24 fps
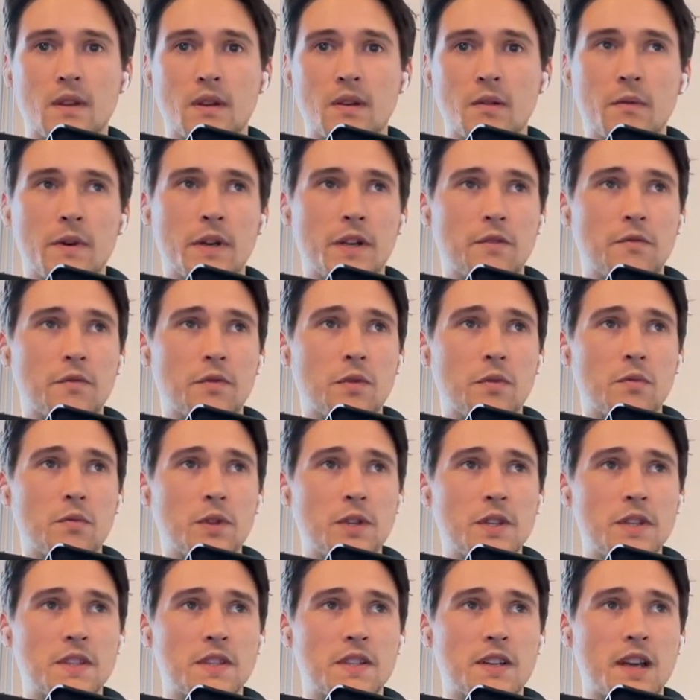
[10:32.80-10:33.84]
Wait, what
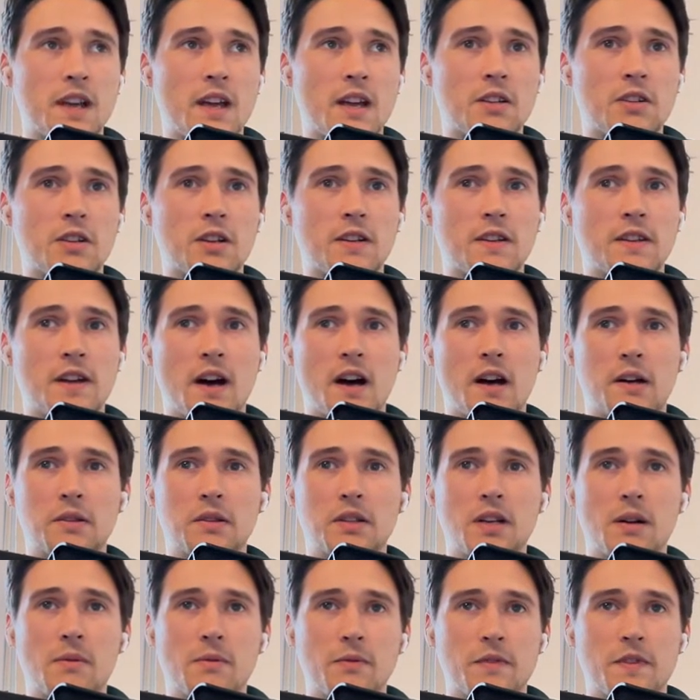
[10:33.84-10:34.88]
what is the actually the
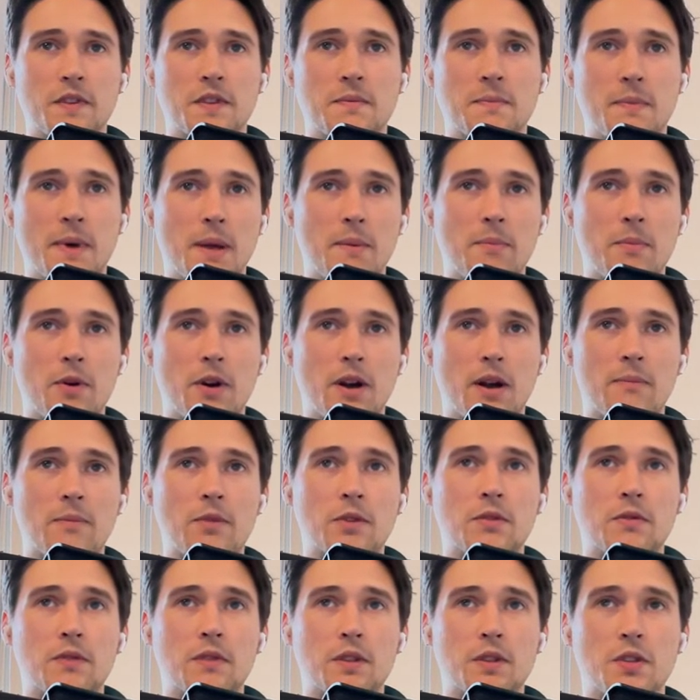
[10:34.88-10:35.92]
outcome of this paper? I'm
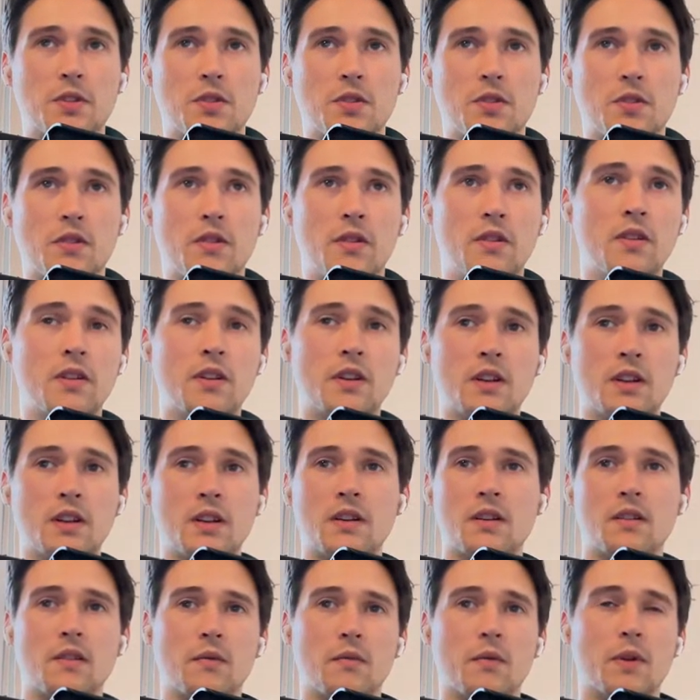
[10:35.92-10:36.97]
not really sure.
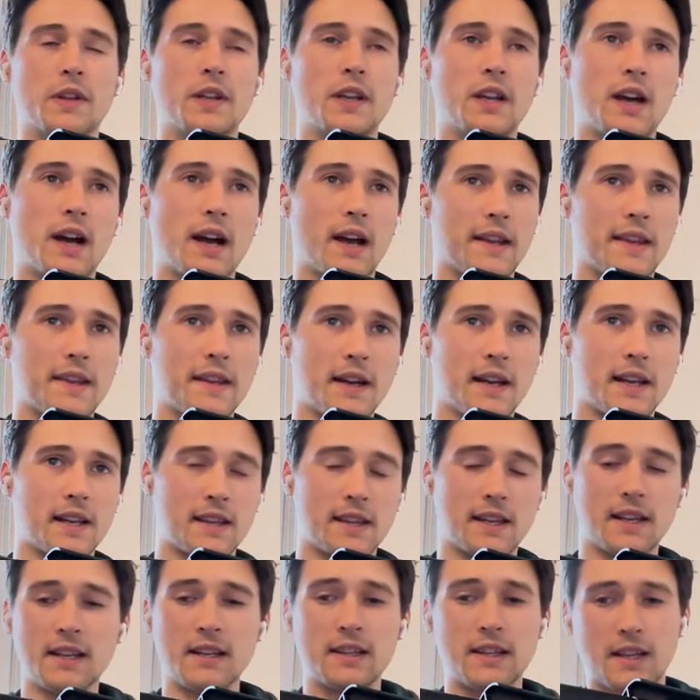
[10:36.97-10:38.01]
What they I th I
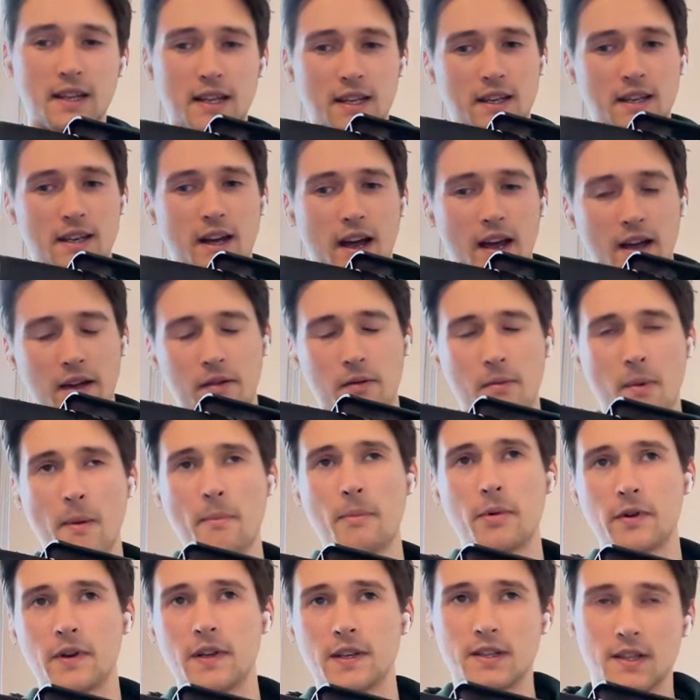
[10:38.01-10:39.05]
think they I
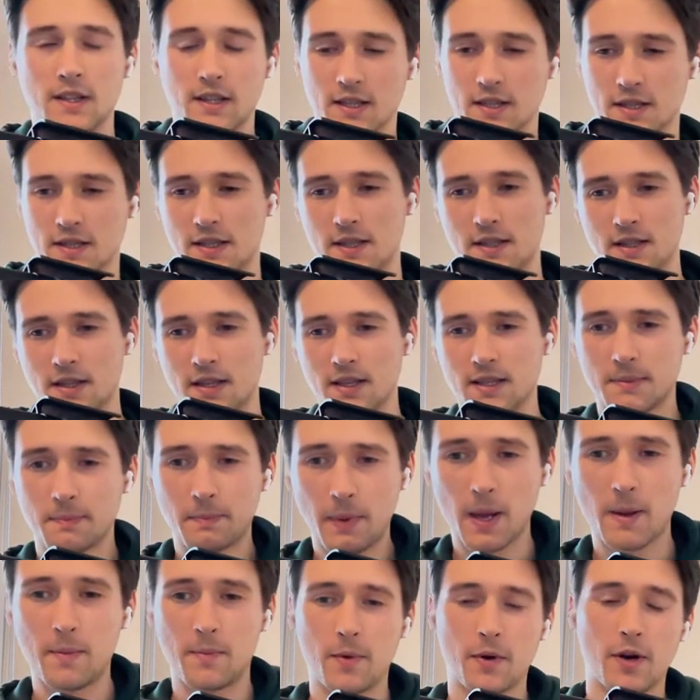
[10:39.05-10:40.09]
remember reading this this
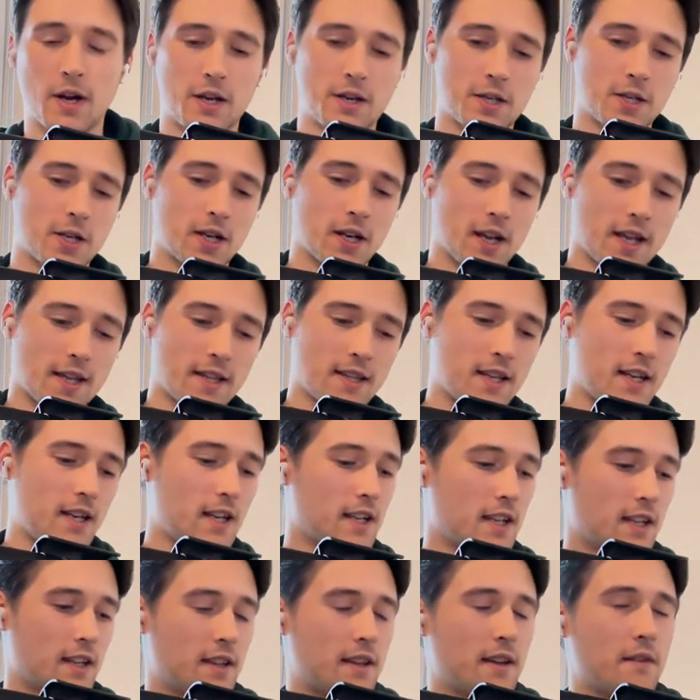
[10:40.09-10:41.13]
paper actually, and
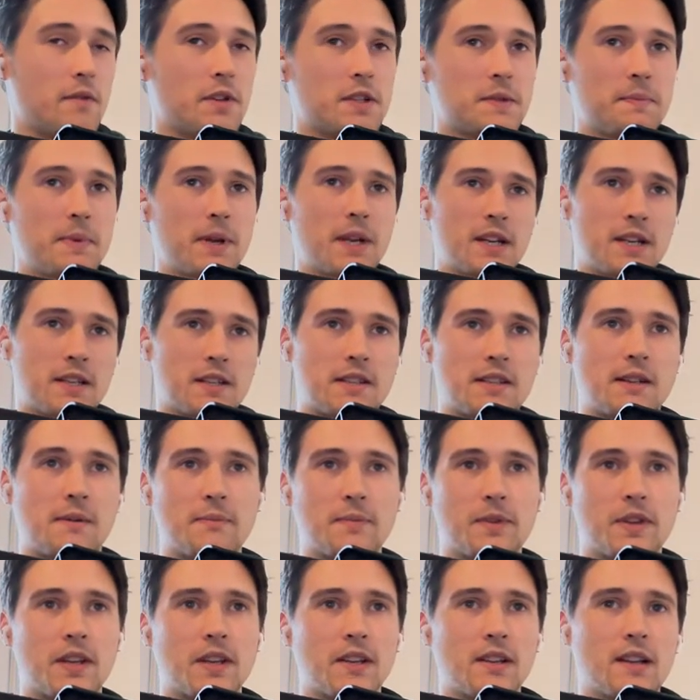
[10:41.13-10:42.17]
they they were speaking
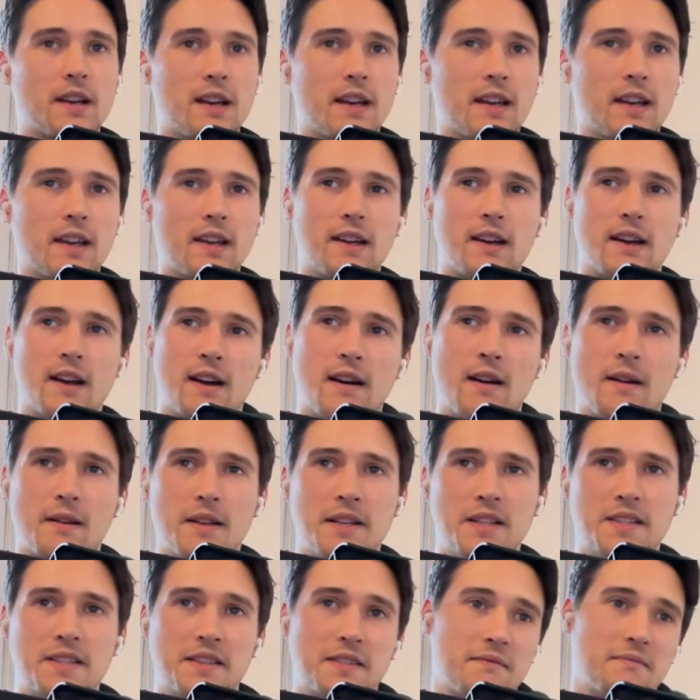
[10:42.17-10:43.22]
something like uh,
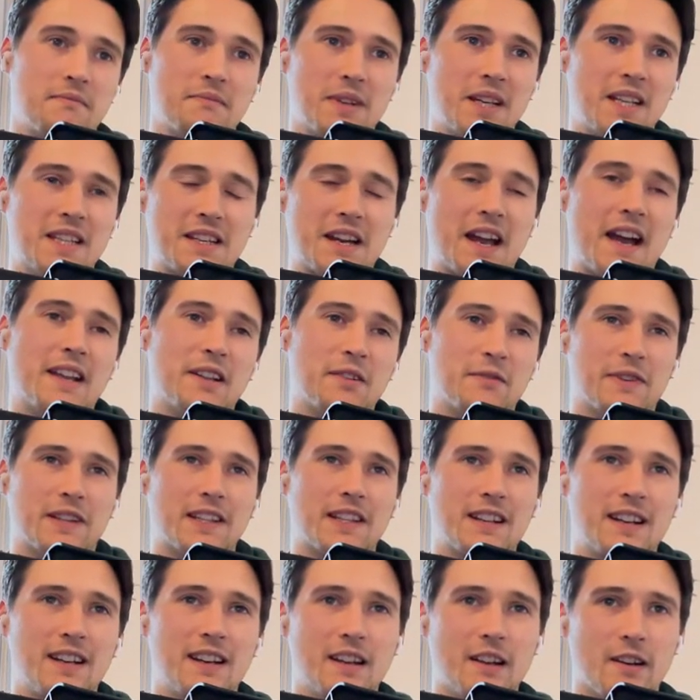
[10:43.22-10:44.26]
it's it's kind of
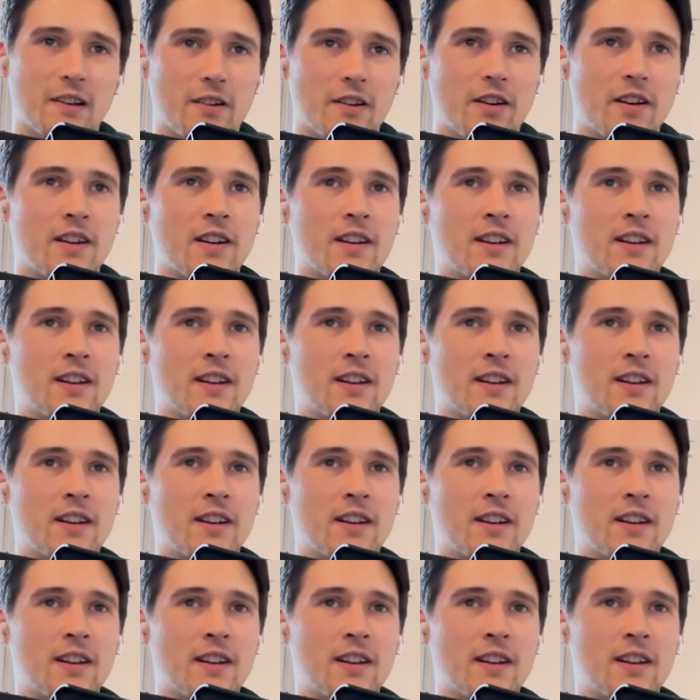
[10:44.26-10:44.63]
unclear